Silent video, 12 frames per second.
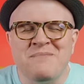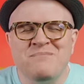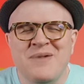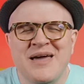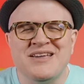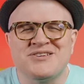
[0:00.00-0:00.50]

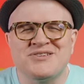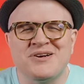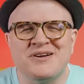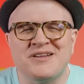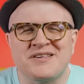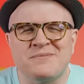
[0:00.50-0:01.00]
Make
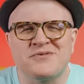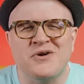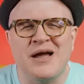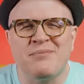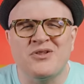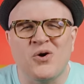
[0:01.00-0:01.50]
sure to
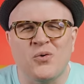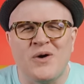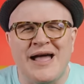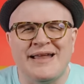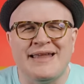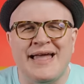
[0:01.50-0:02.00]
subscribe below
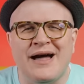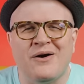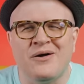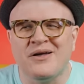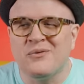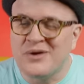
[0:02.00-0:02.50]
right now.